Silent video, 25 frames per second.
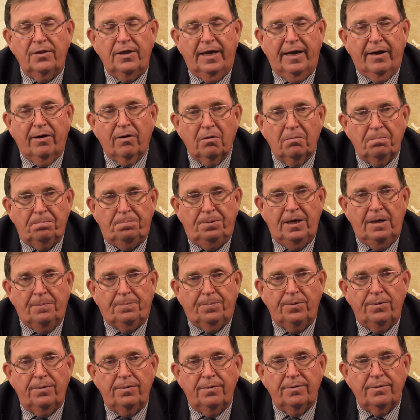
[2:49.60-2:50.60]
Arab
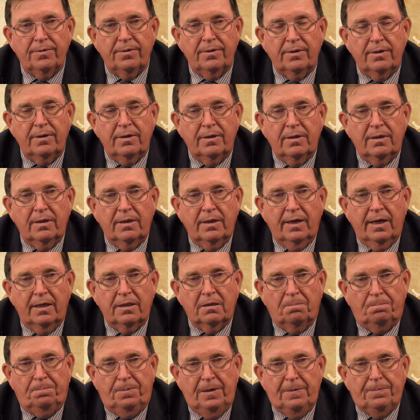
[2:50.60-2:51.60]
people and
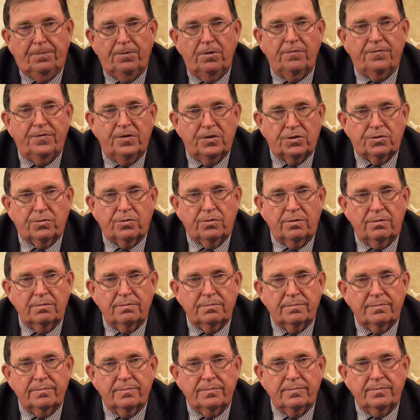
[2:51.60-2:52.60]
the people of Israel.
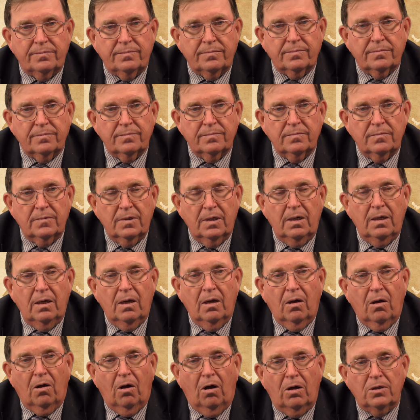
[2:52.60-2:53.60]

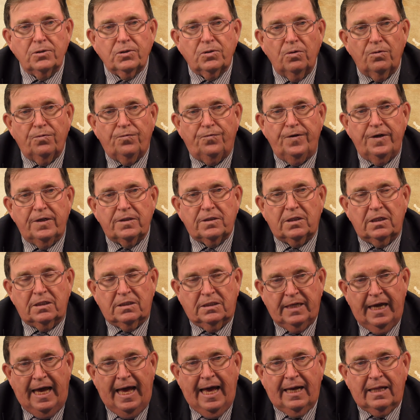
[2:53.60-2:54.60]
Also fits
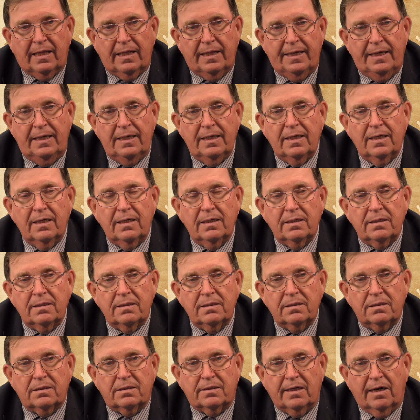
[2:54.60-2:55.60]
exactly
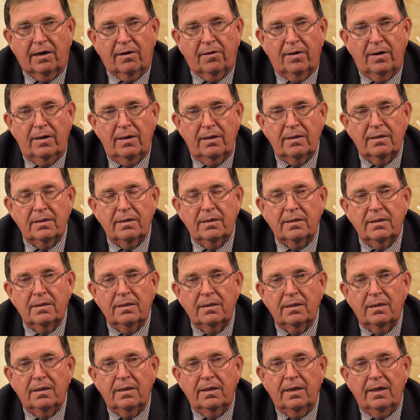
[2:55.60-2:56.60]
Sarah
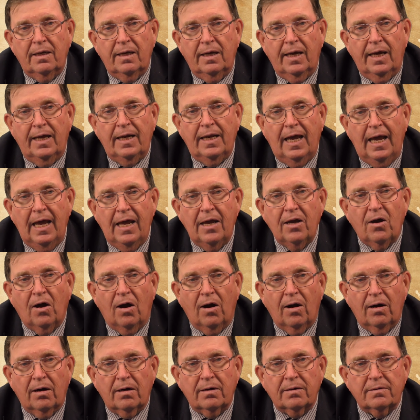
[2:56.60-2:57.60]
and
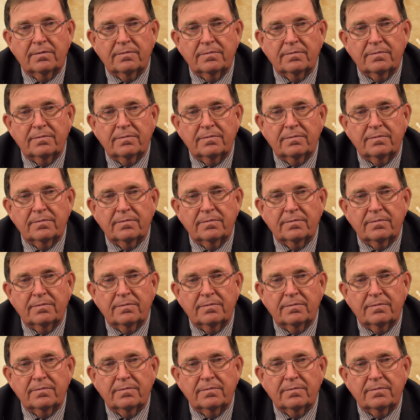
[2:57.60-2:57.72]
Hagar.